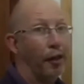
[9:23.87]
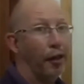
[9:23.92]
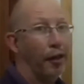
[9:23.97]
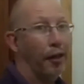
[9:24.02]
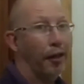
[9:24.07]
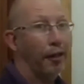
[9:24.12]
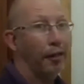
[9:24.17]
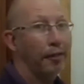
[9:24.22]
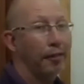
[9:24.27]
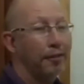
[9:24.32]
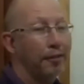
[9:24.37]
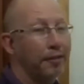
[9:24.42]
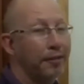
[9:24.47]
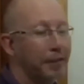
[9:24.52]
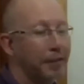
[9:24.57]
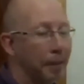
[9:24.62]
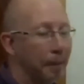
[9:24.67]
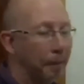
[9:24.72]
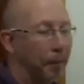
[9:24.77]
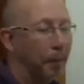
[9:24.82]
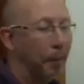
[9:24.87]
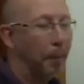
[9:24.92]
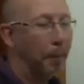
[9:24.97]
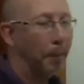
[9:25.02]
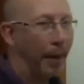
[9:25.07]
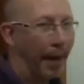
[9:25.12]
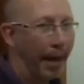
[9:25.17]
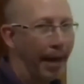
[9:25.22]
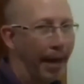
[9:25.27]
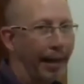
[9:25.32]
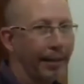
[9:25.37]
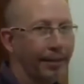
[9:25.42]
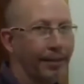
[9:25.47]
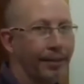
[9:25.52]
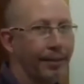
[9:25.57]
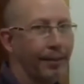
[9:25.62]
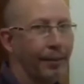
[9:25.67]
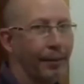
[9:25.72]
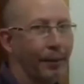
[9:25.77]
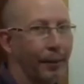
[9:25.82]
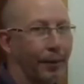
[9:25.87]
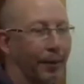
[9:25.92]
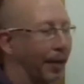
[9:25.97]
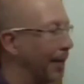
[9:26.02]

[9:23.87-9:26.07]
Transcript: the simple past, okay?